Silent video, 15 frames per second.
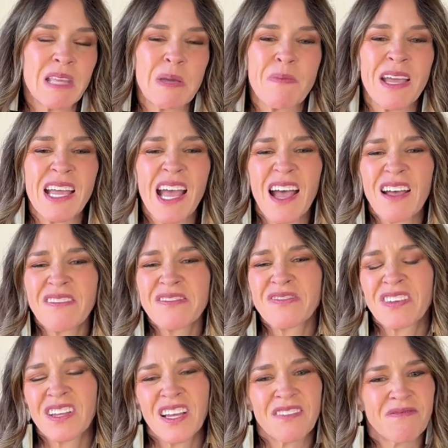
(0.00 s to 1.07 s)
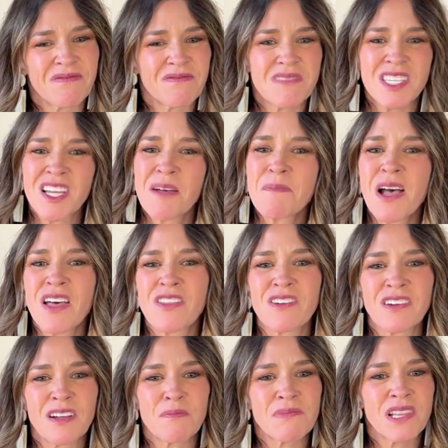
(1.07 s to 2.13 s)
They may have some
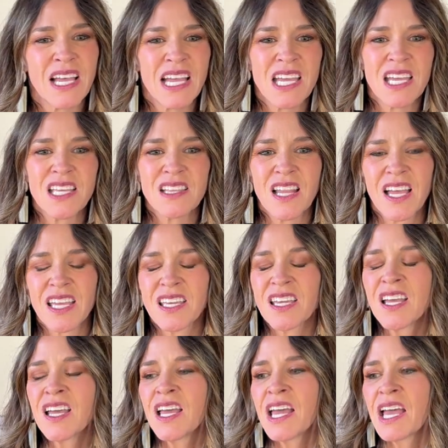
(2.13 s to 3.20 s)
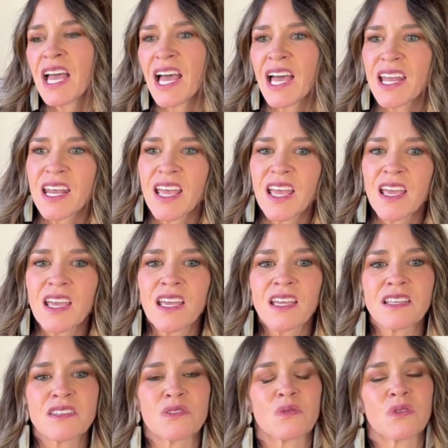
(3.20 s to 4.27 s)
other complaint like
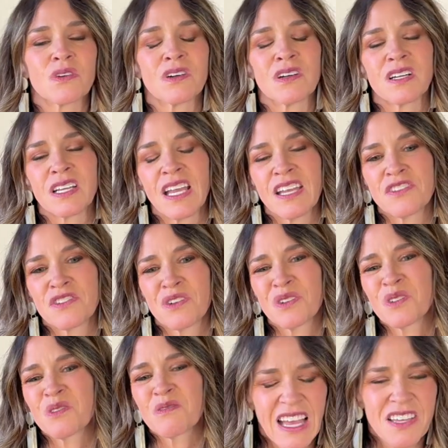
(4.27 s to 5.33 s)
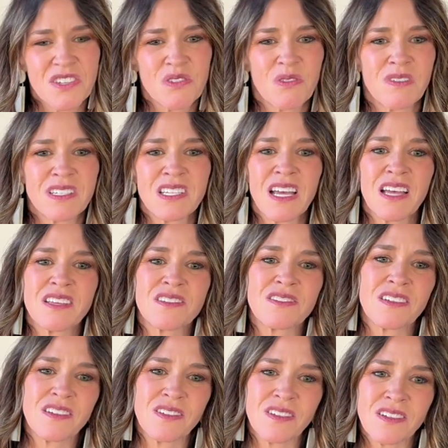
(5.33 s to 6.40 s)
headaches or occasional
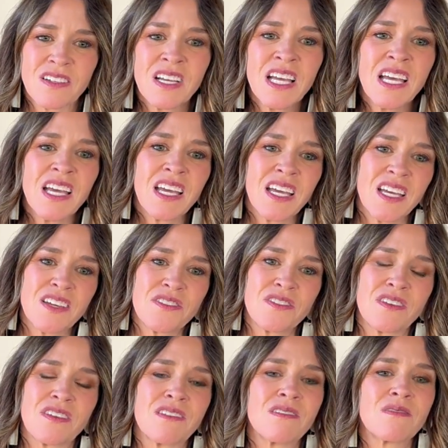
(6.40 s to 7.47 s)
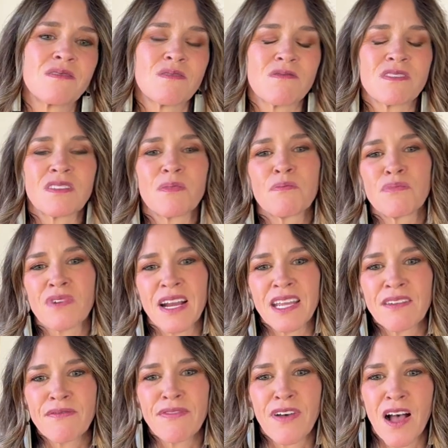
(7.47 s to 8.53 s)
gastrointestinal issues or some
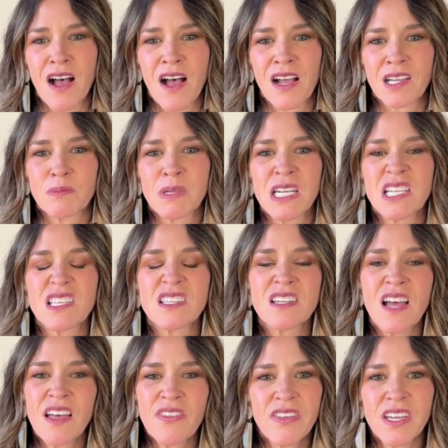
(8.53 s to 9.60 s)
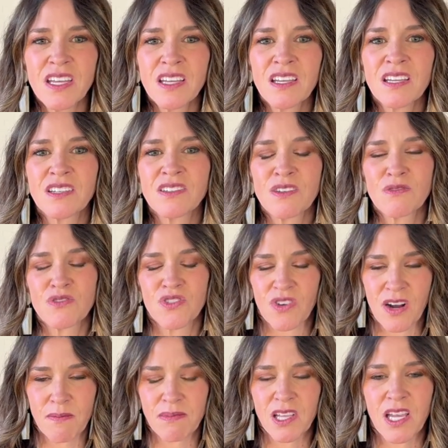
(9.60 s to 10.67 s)
brain fog, but it's nothing too
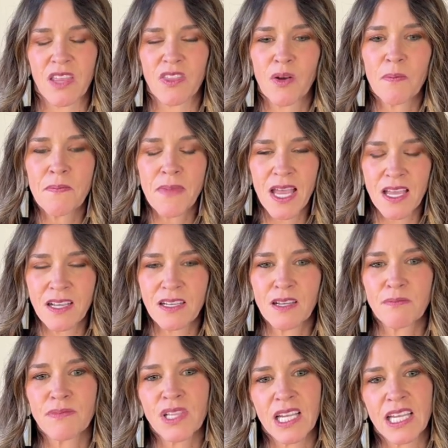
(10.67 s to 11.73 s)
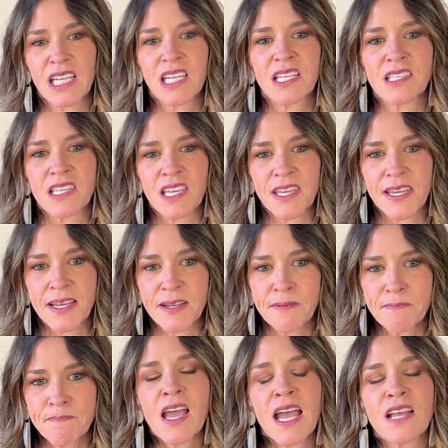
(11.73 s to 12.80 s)
troubling. Their main complaint is
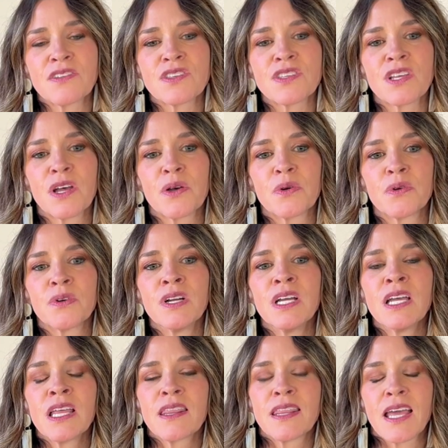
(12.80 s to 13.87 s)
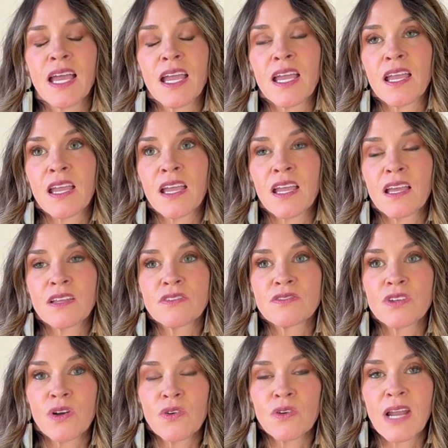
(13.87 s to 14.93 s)
EM. And so they
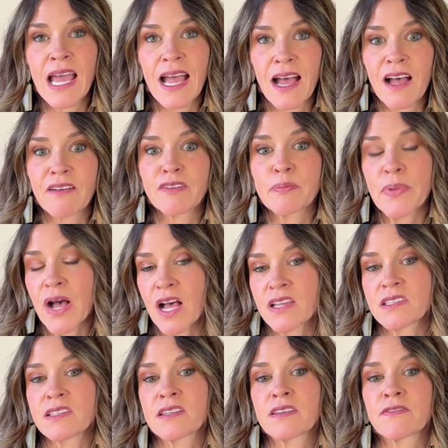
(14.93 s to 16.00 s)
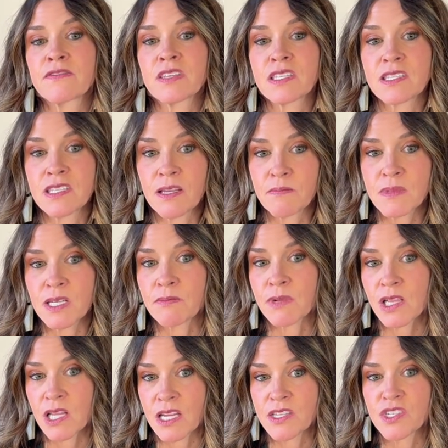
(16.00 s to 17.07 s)
don't have a positive symptom
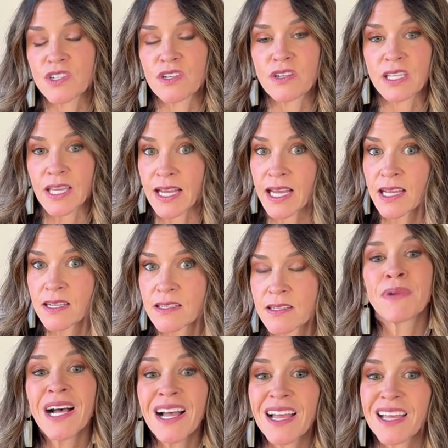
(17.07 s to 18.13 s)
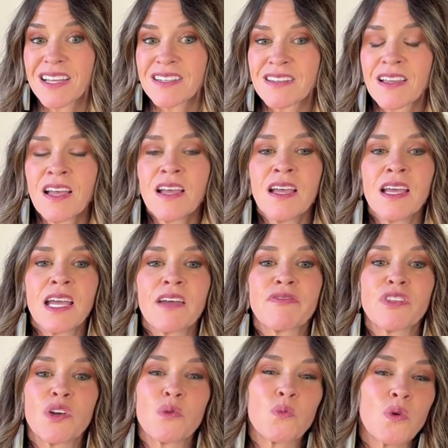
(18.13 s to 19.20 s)
cluster yet, but
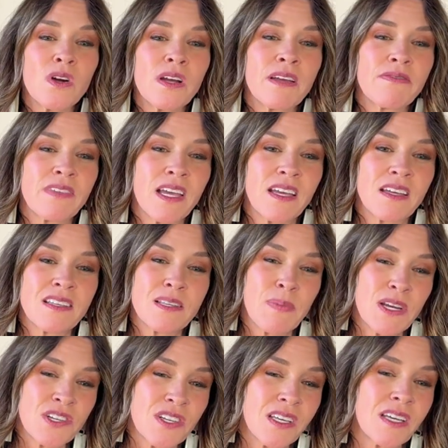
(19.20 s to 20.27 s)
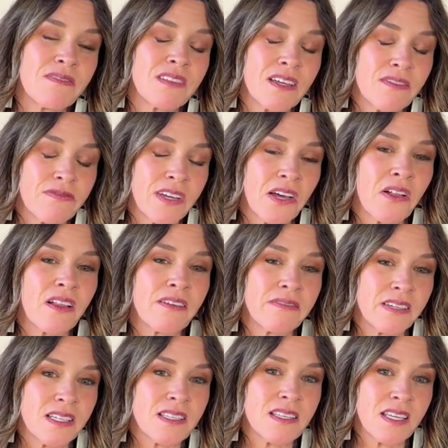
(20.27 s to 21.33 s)
especially if they fail a
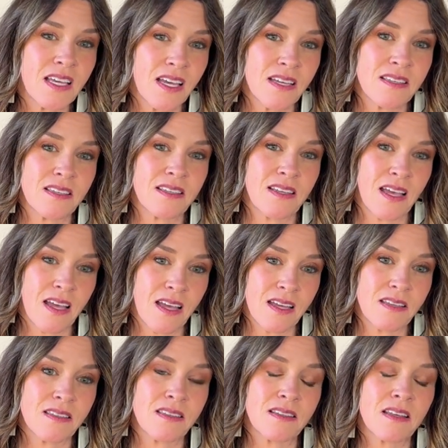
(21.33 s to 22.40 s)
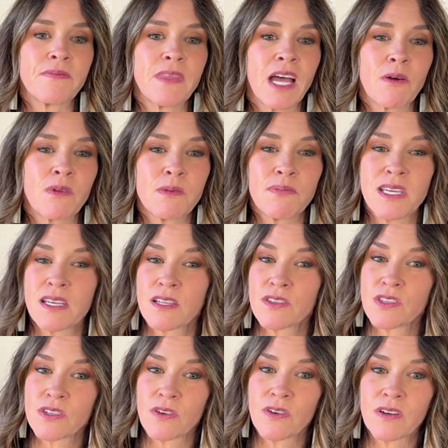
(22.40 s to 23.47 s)
VCS test, that would be
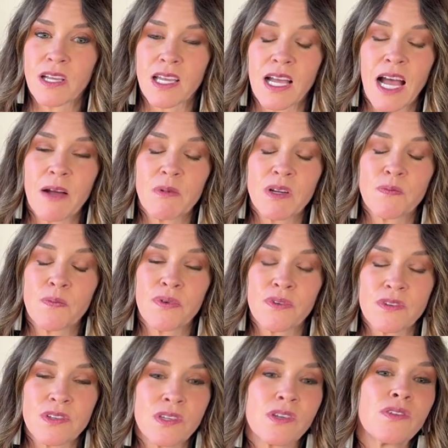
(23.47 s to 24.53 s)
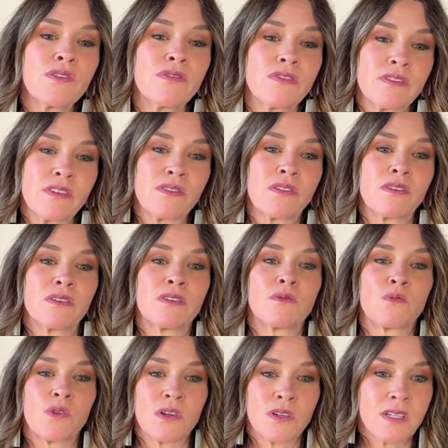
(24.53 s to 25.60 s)
concerning. I would pursue further
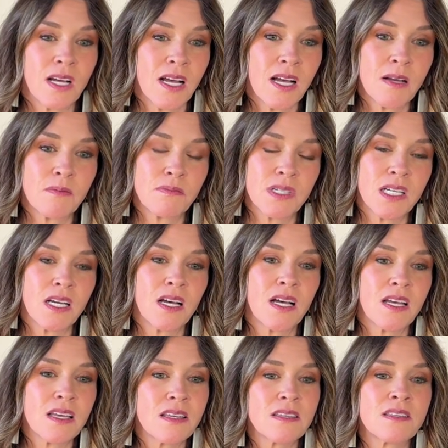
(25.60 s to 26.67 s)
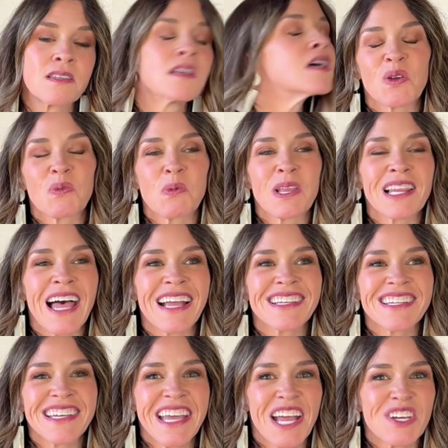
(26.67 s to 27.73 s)
workup because we like
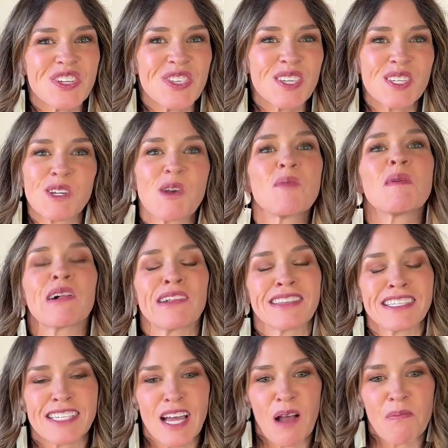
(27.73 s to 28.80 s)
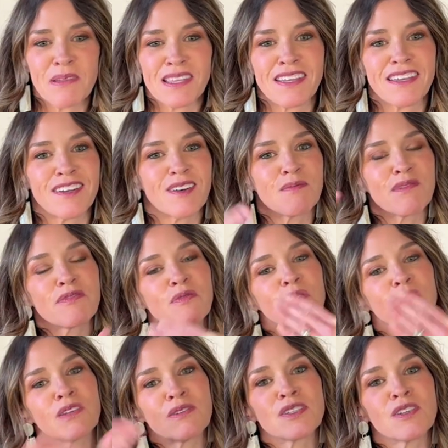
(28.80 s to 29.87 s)
to catch the snowball at the top of the hill before
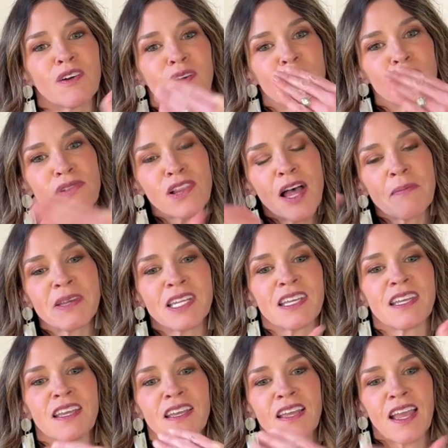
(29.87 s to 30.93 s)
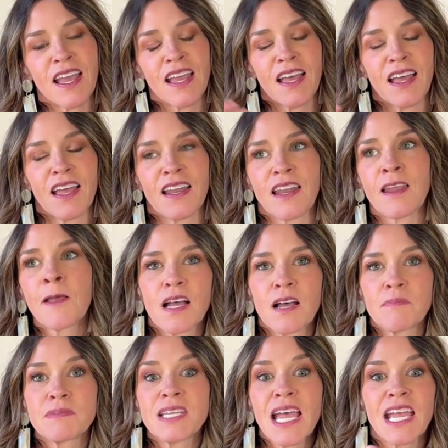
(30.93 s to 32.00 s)
you start plummeting and
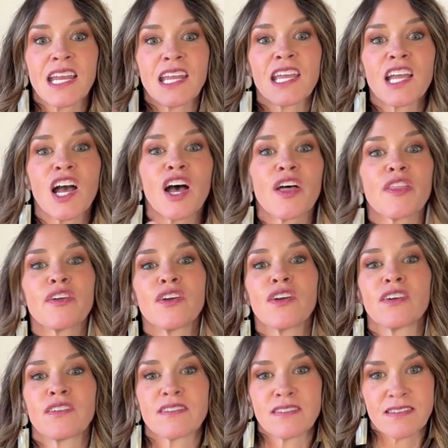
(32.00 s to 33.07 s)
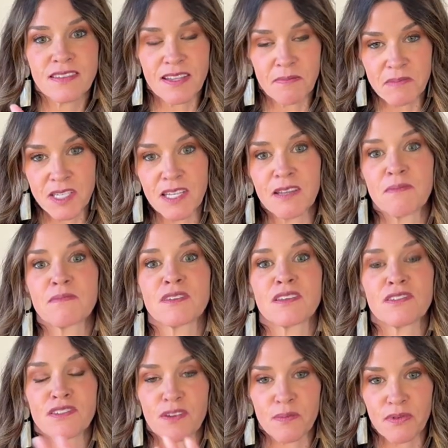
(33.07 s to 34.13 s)
obtaining other symptoms
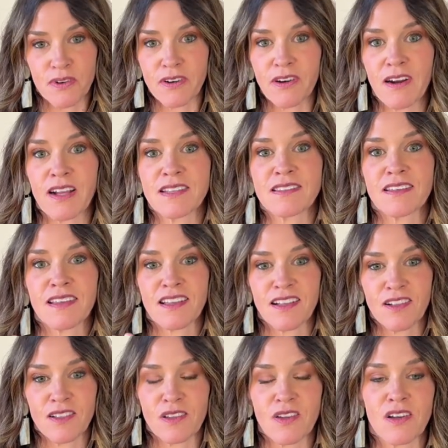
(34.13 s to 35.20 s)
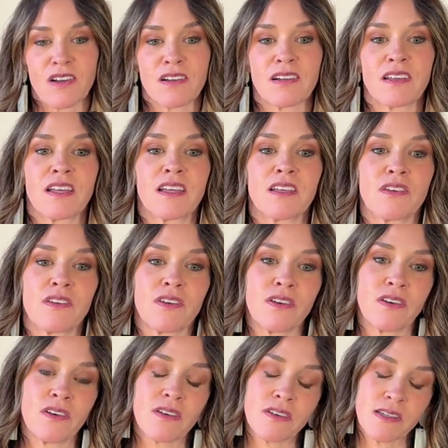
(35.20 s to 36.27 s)
as you're progressing along in
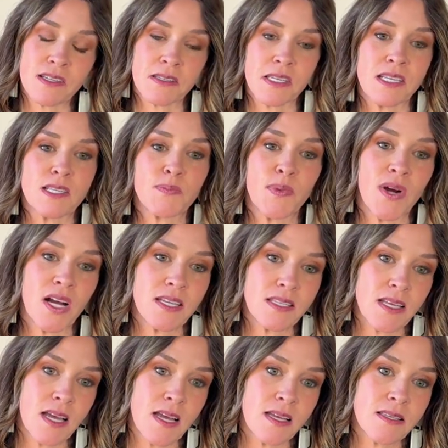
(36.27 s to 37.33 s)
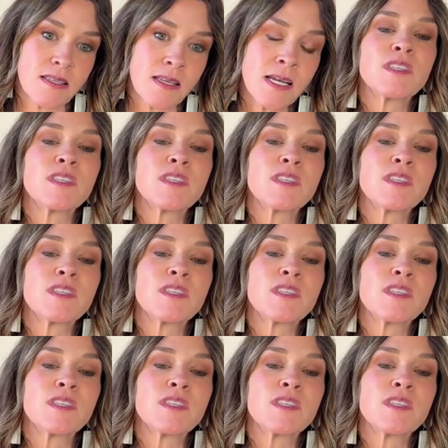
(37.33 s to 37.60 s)
your disease process.